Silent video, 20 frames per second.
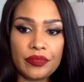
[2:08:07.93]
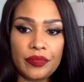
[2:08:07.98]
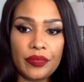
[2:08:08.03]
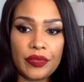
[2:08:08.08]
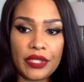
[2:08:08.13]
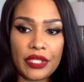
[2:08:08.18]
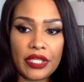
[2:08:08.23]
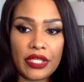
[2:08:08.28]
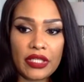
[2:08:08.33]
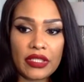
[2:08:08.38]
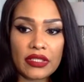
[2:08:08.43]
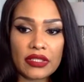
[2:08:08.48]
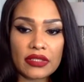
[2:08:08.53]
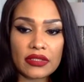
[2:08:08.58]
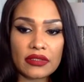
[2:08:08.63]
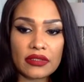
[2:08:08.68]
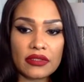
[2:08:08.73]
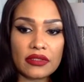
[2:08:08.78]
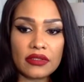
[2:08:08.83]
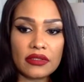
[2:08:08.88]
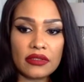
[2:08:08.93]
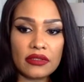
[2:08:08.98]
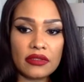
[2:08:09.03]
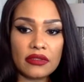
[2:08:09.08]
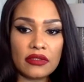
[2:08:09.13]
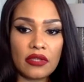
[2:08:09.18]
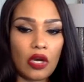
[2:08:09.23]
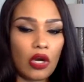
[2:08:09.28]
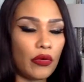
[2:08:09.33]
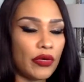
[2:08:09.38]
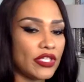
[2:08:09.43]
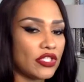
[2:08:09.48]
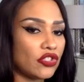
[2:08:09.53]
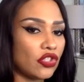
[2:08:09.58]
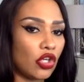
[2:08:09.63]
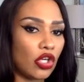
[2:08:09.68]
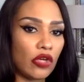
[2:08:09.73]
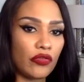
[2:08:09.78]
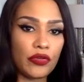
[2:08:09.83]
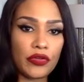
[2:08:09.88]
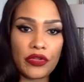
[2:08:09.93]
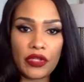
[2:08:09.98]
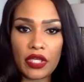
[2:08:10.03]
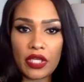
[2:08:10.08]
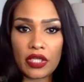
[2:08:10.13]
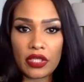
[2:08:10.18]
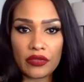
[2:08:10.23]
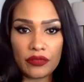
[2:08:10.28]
but always start off with that.